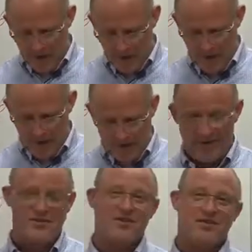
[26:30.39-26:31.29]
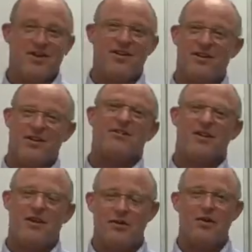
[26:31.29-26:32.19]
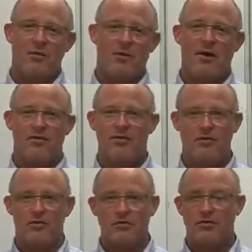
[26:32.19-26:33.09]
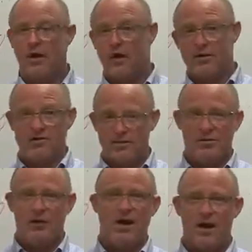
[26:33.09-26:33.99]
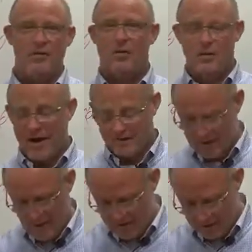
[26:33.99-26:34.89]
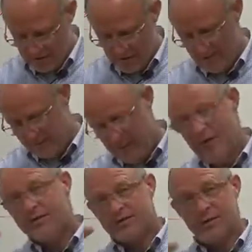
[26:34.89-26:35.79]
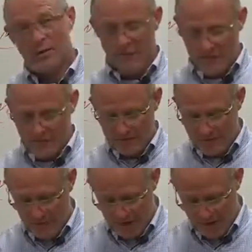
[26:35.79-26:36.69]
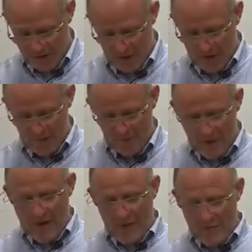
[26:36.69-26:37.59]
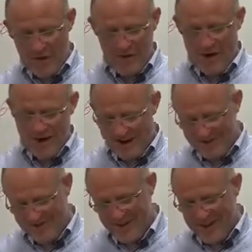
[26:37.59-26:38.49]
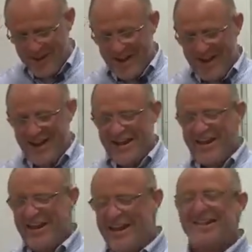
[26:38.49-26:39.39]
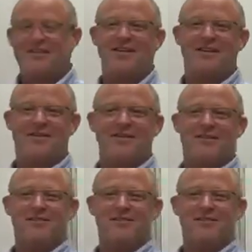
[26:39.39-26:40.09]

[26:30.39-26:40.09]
It's just not, it's kind of creepy to have a 2-year-old child as your animal mascot. So someone will find me something better, I hope. Moving on. Listen.